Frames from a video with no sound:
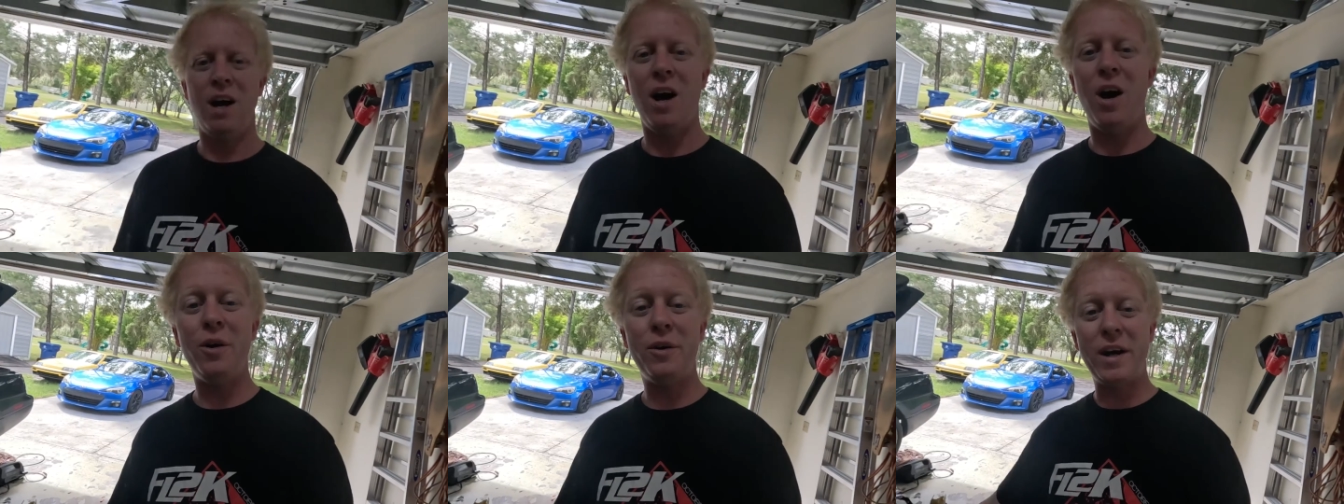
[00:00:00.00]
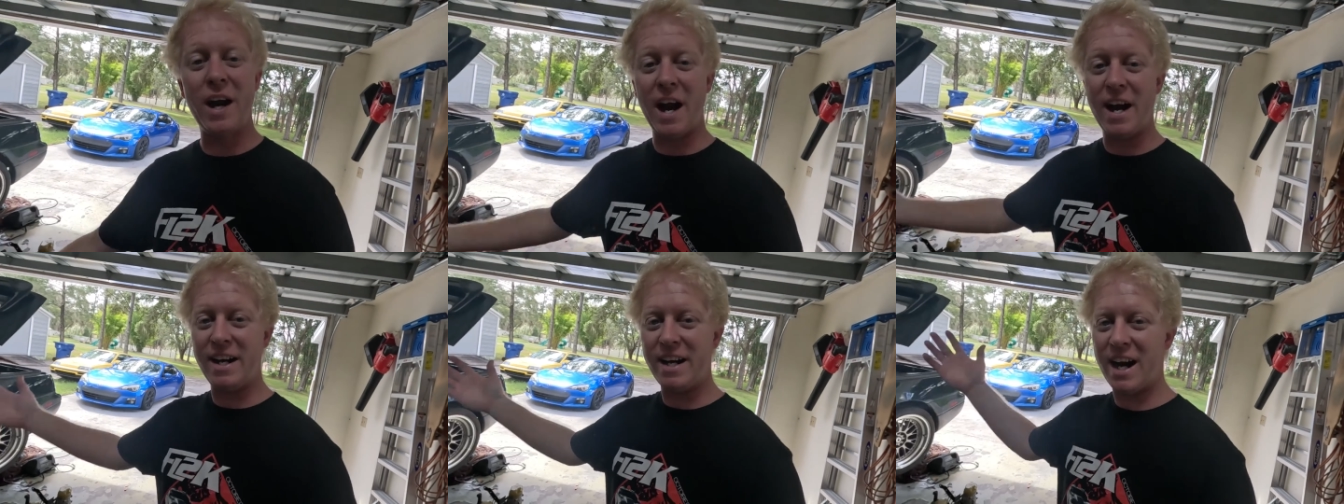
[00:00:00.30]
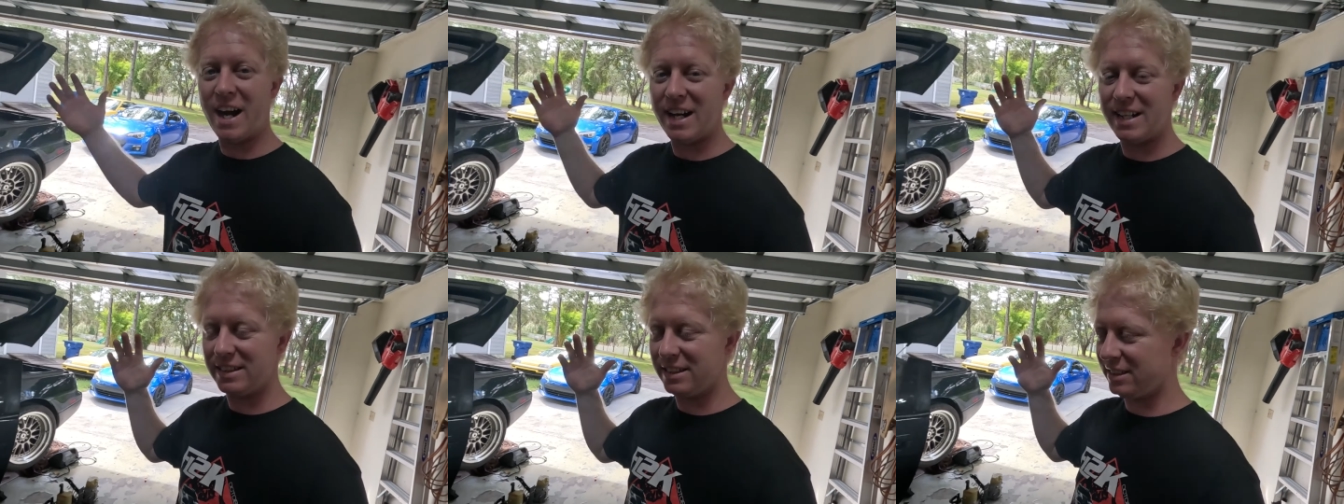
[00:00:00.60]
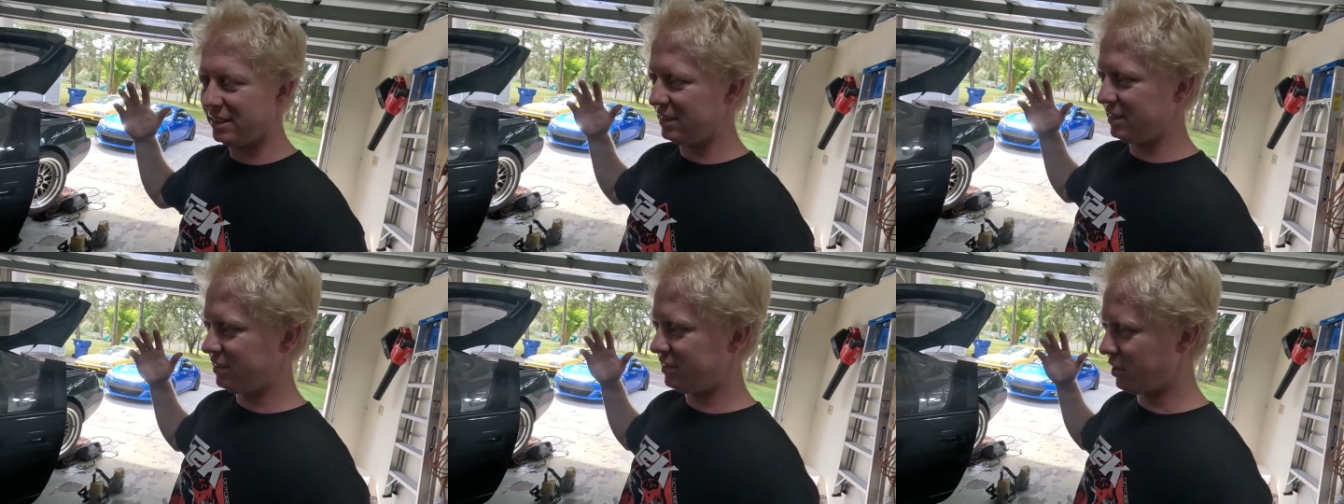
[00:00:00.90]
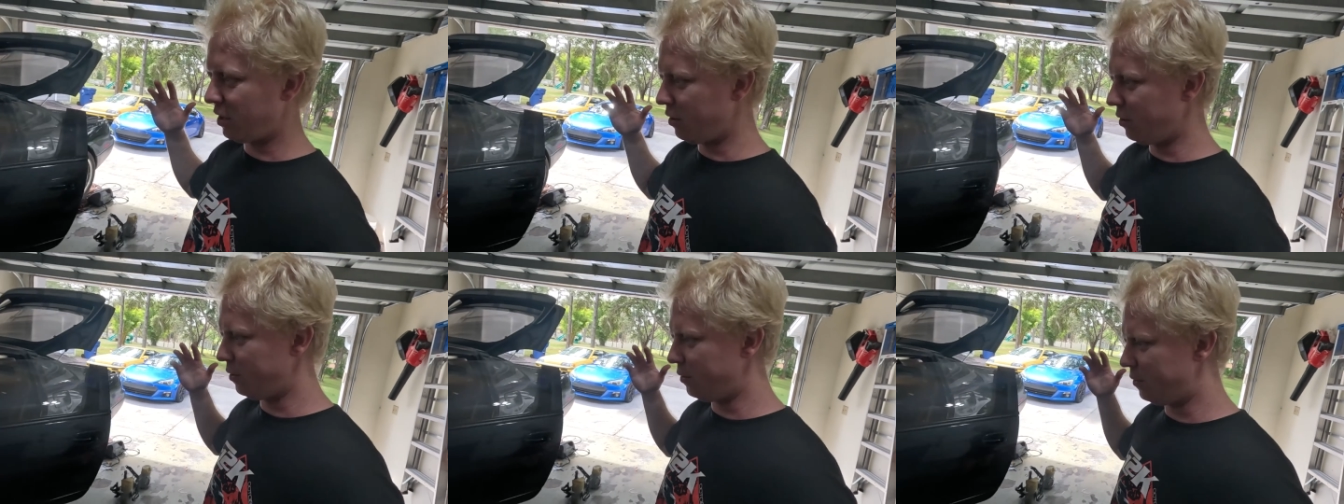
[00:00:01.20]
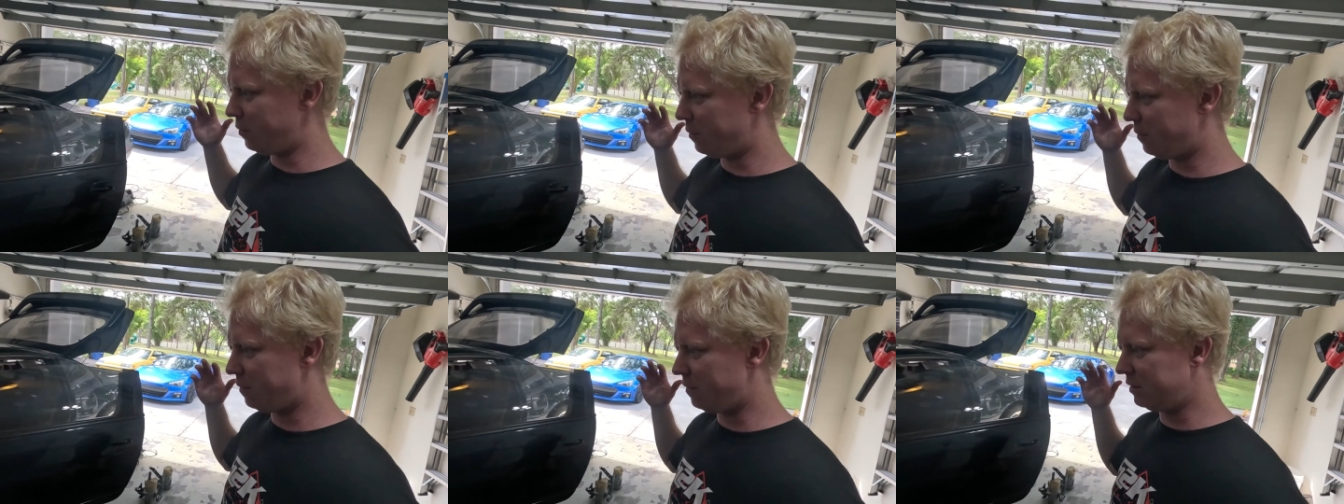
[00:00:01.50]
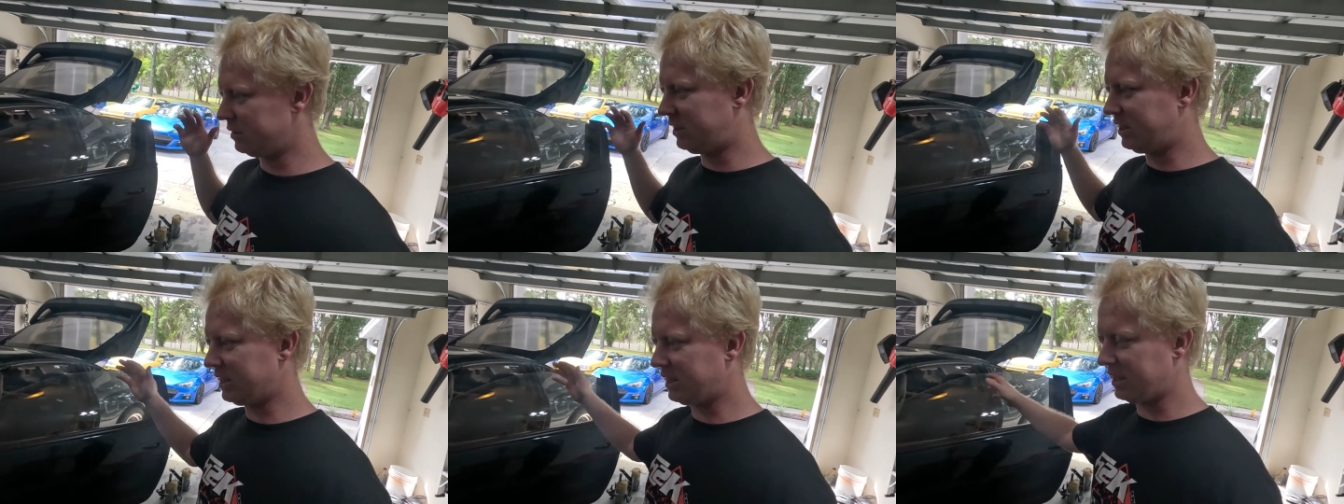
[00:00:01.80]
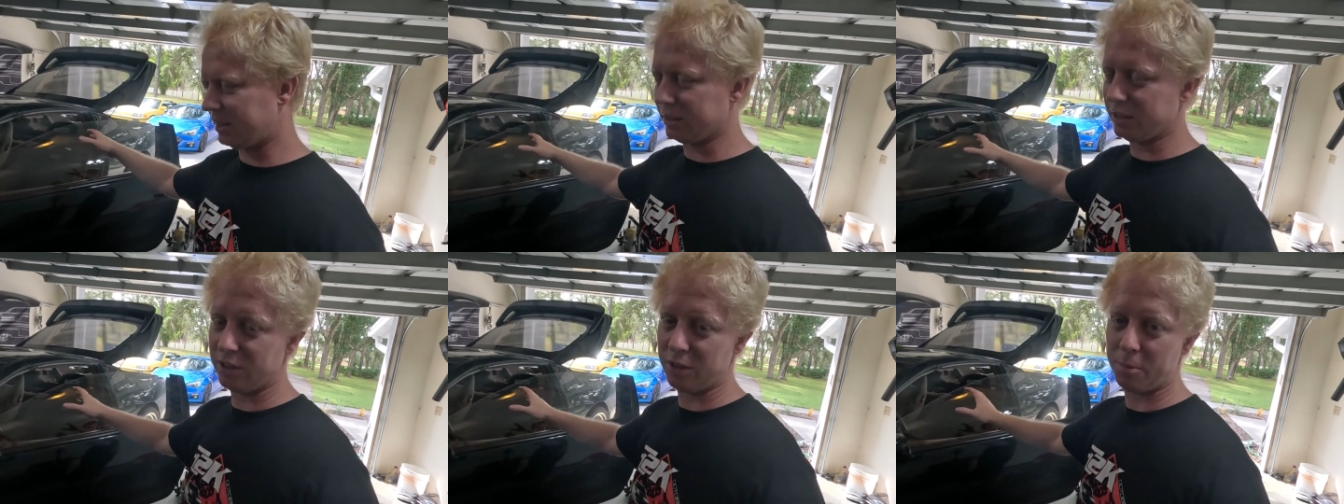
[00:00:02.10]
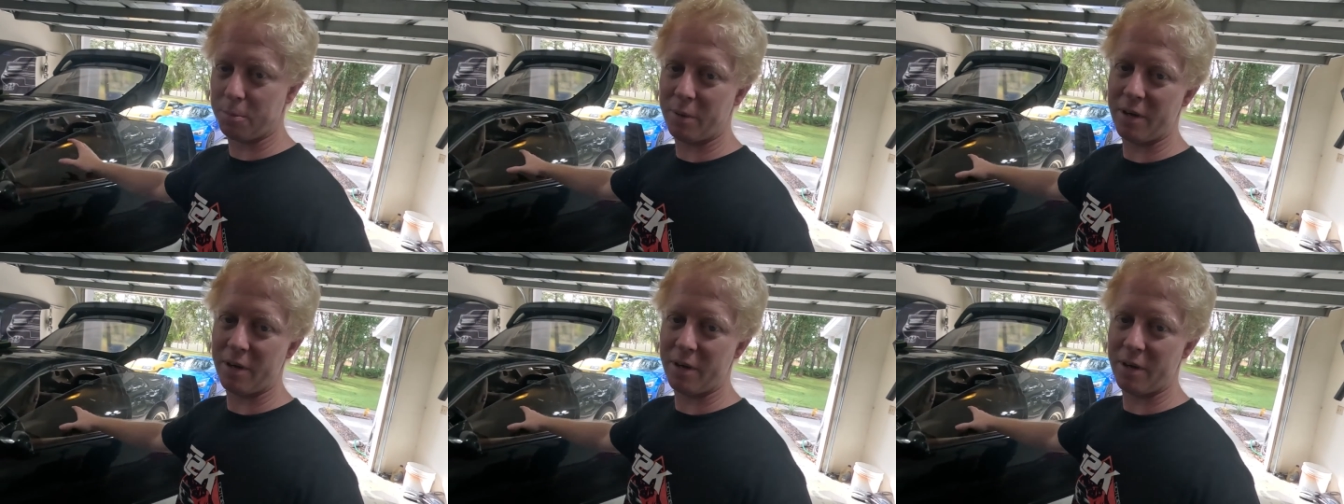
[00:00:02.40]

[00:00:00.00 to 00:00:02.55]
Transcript: Okay guys, so just a little